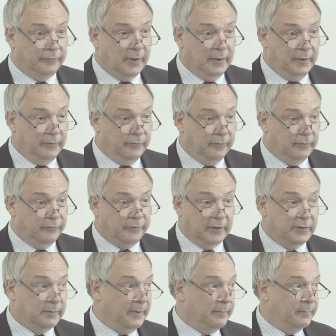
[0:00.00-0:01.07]
stage and
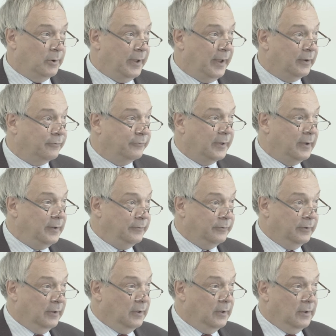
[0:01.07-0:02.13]
send them in by X
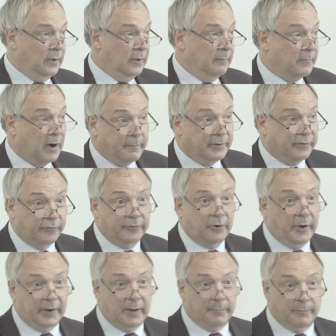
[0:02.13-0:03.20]
date. Might be to
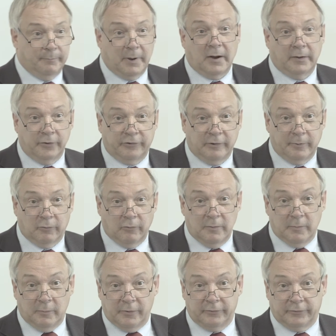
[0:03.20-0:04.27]
sign up a partnership
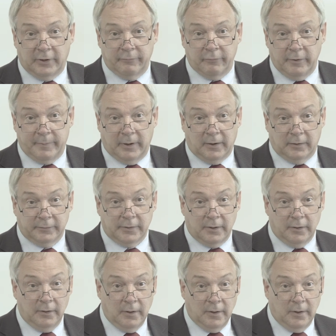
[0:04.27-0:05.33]
agreement with a delivery
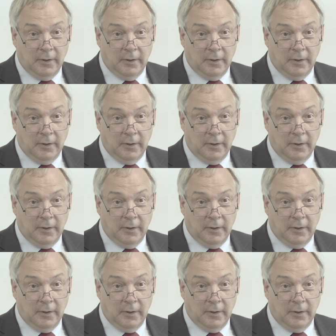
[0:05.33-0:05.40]
partner.